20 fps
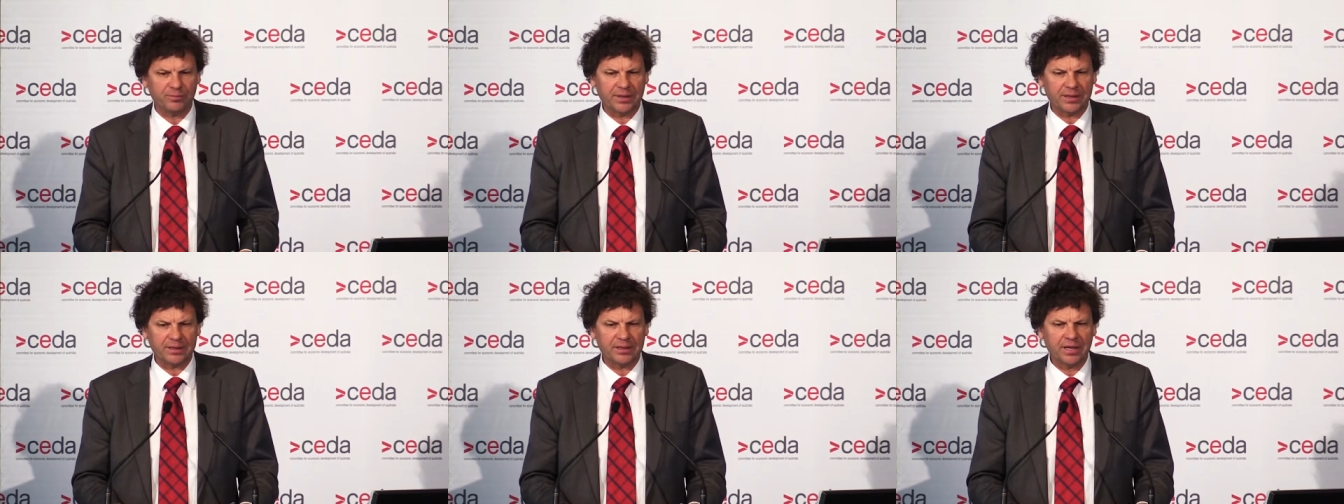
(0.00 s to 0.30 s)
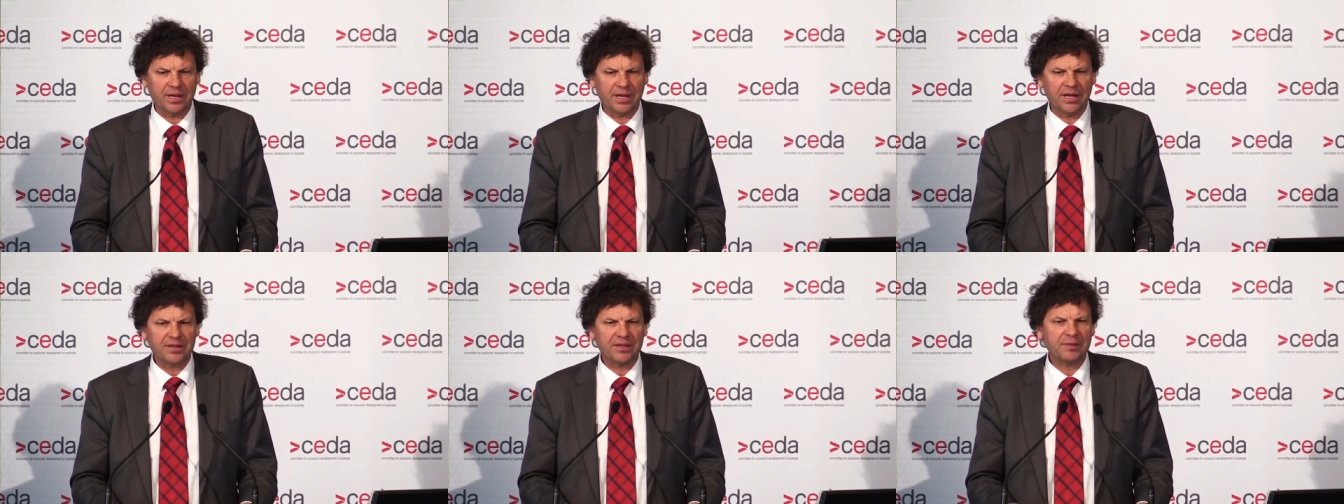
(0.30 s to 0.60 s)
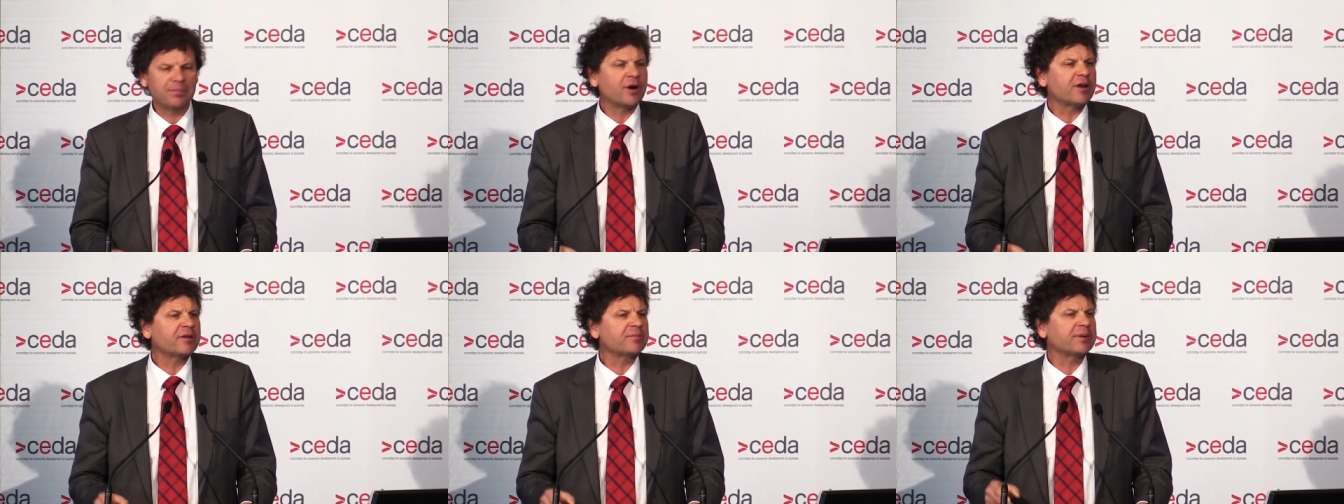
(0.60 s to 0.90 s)
but
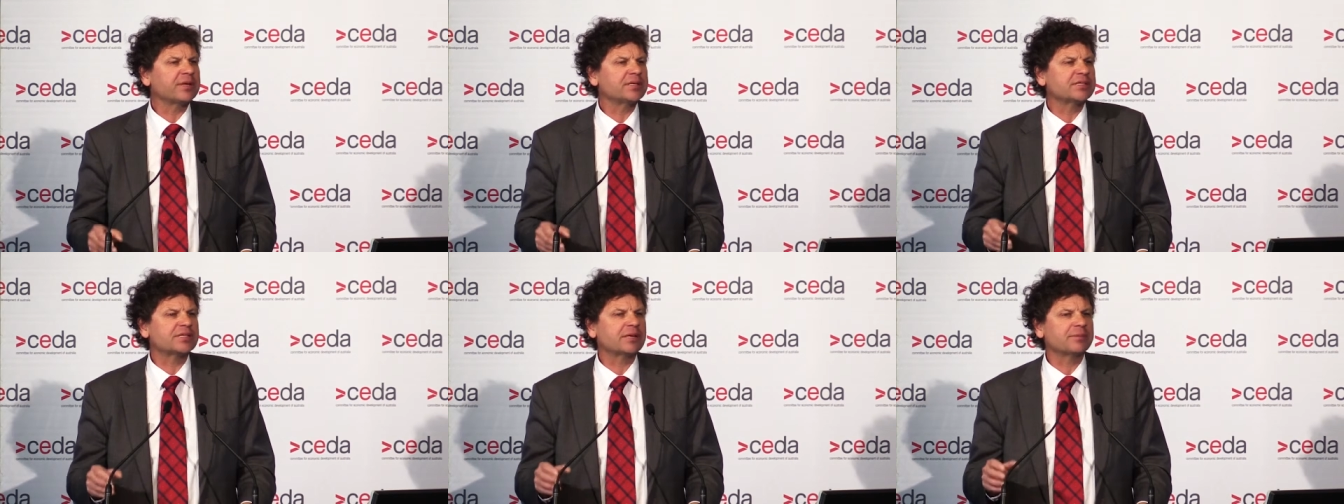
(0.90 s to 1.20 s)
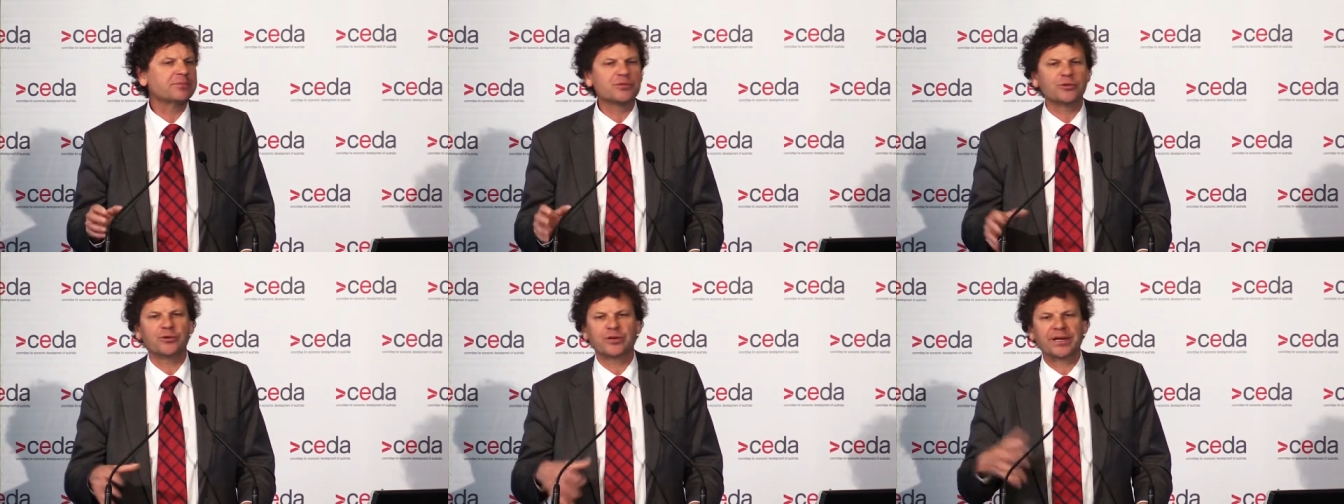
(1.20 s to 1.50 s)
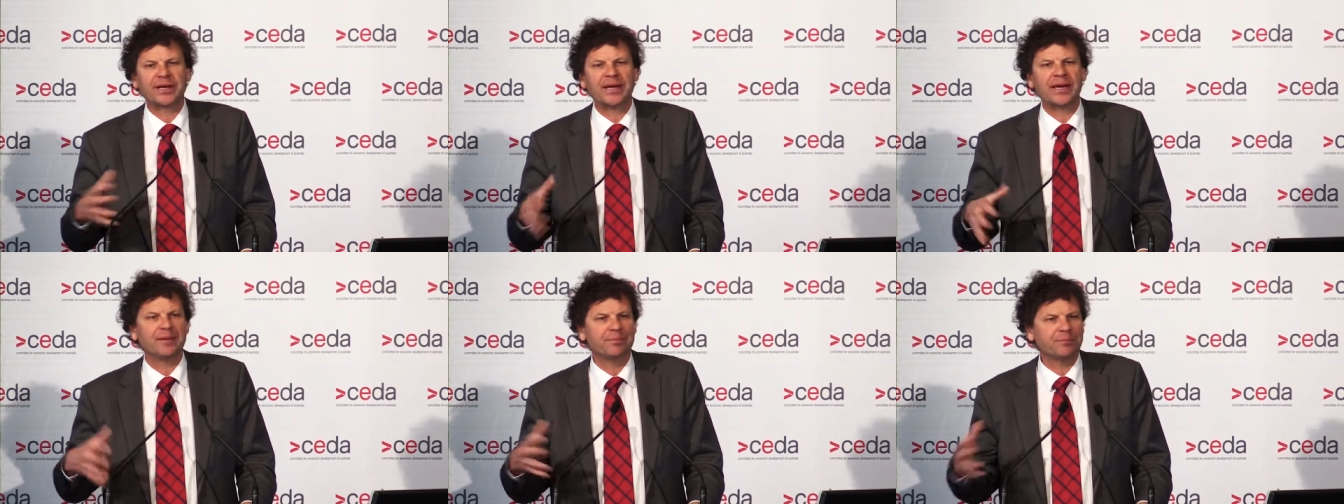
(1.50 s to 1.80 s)
there might have been some sort
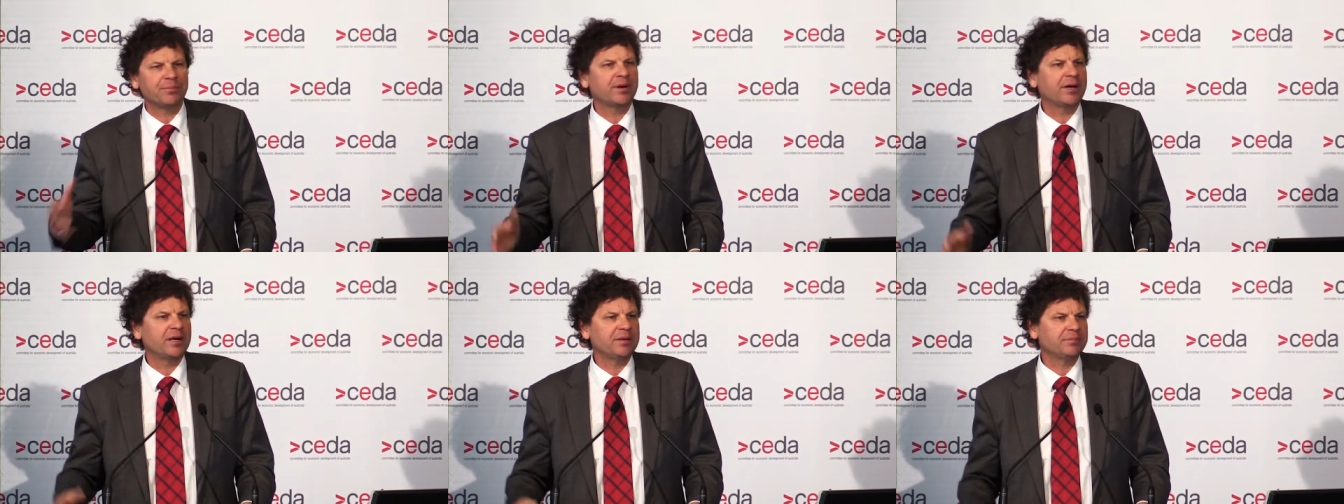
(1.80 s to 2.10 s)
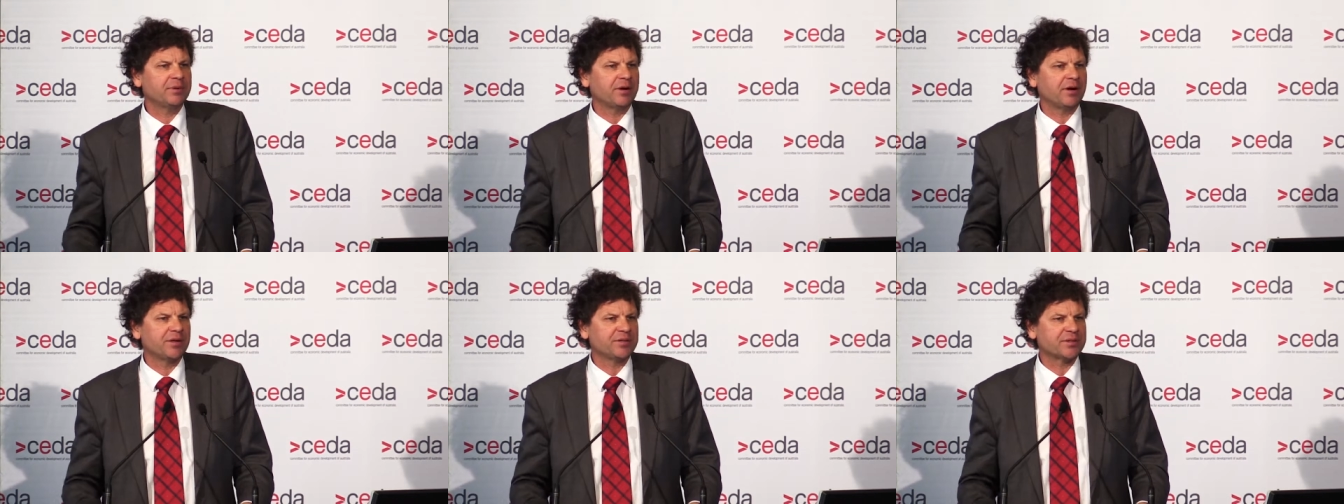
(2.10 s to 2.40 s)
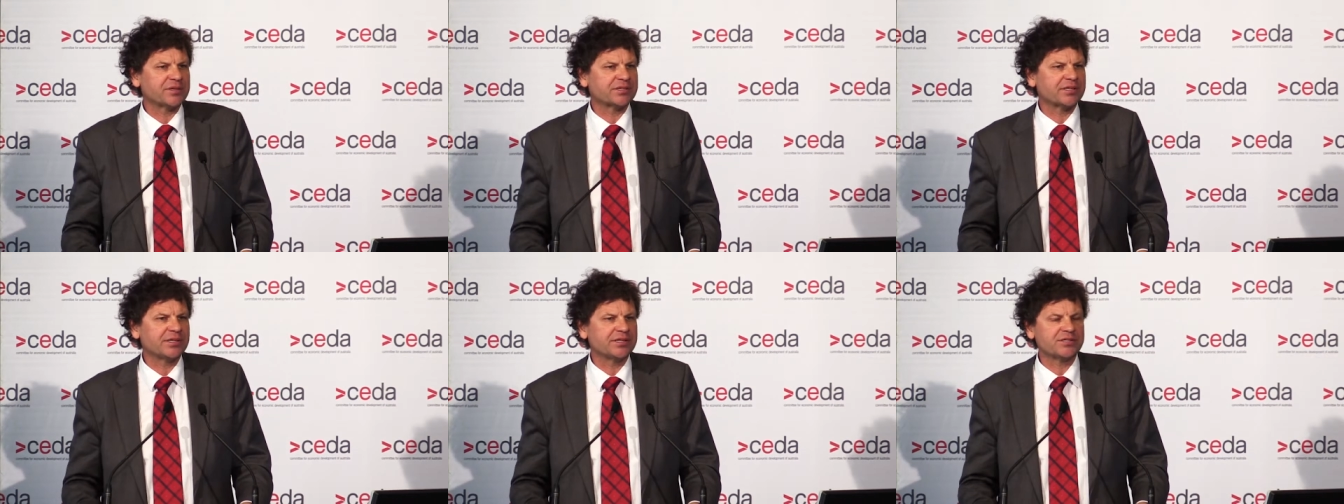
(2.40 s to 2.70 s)
of campaign
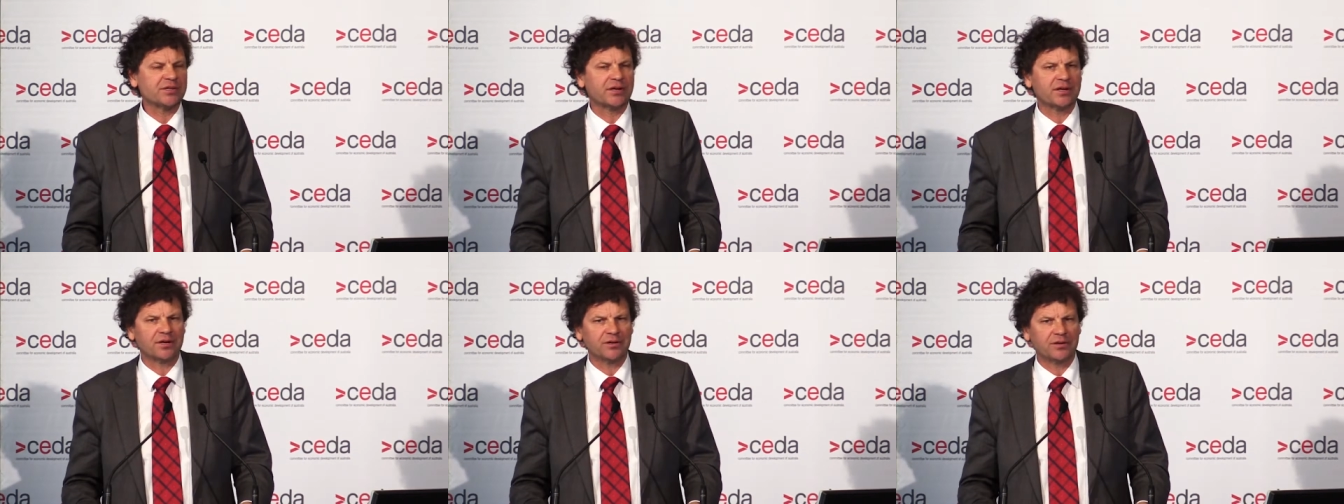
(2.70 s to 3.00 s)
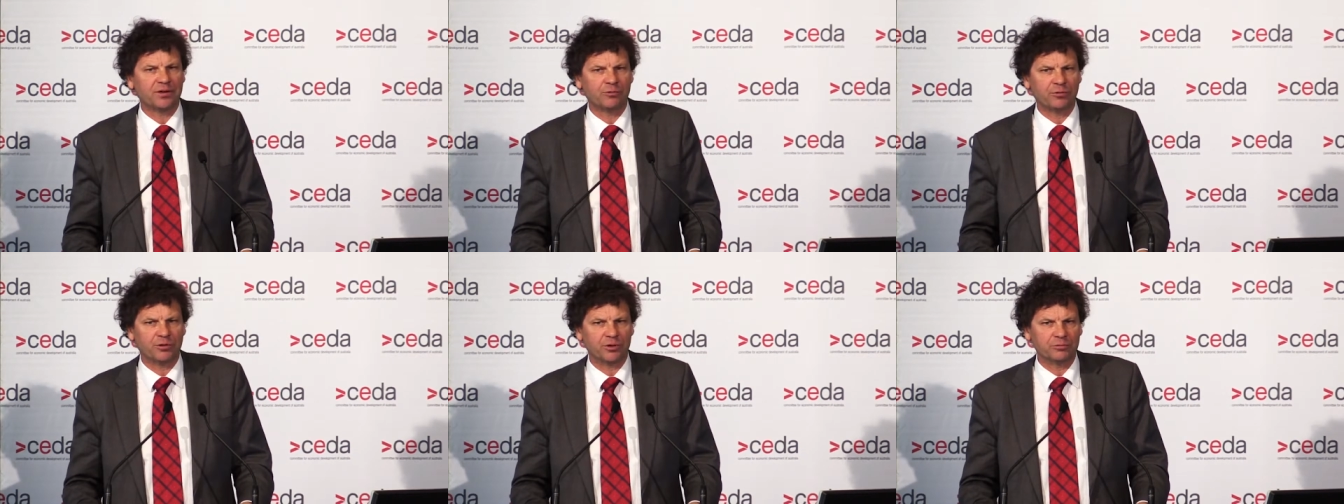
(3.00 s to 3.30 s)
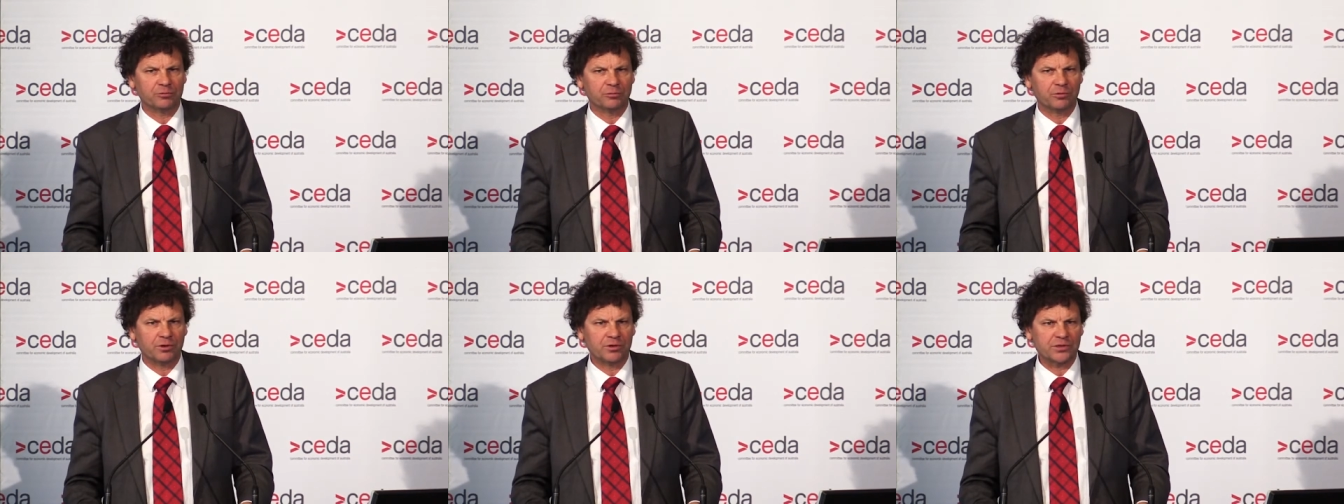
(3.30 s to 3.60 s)
behind the scenes. I don't know what
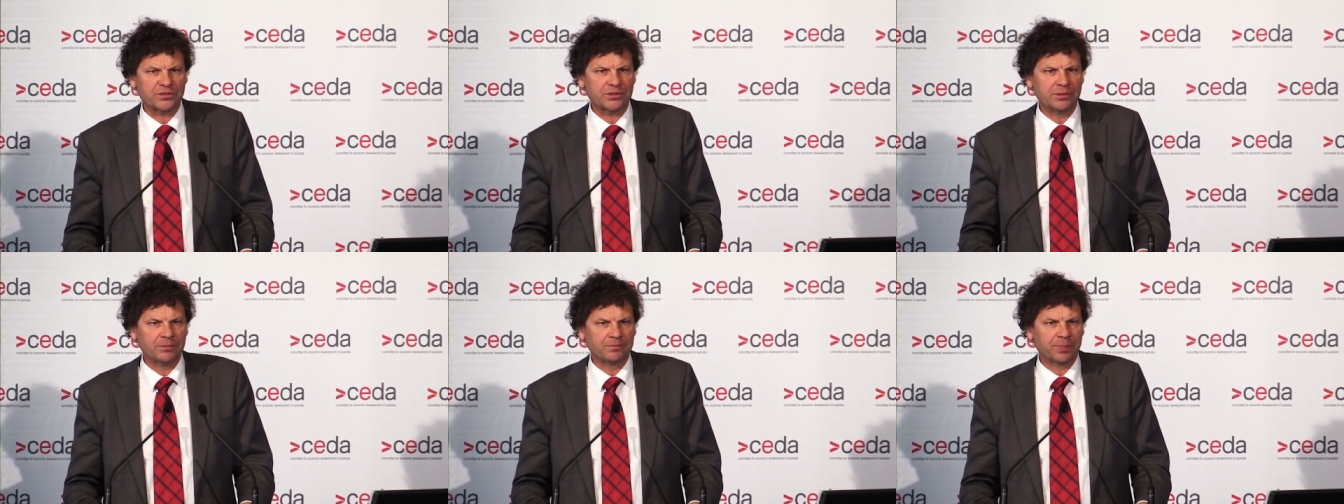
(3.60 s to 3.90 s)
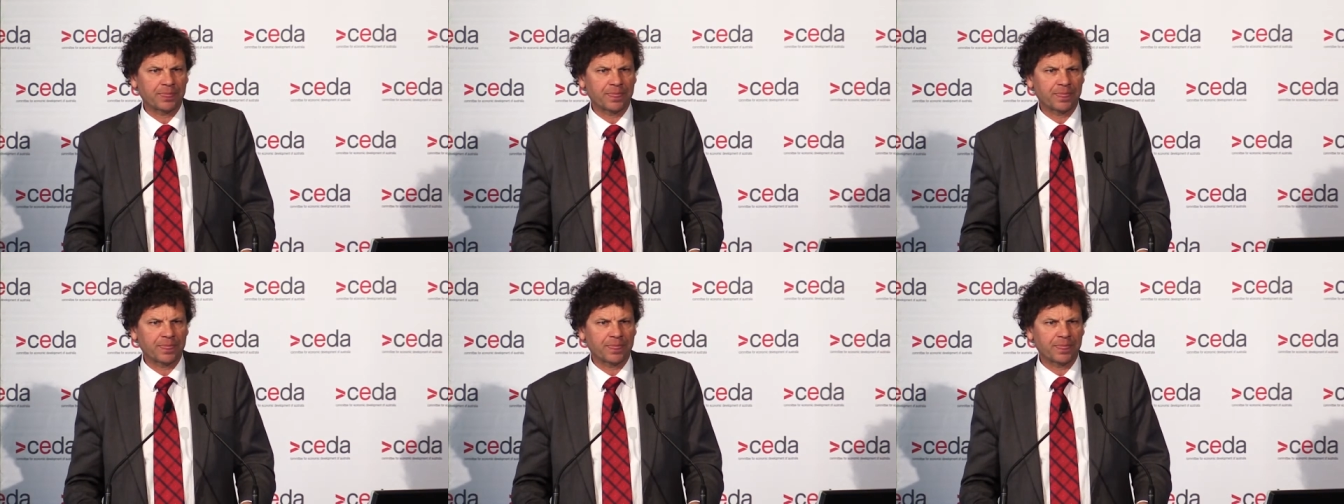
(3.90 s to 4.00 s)
it was.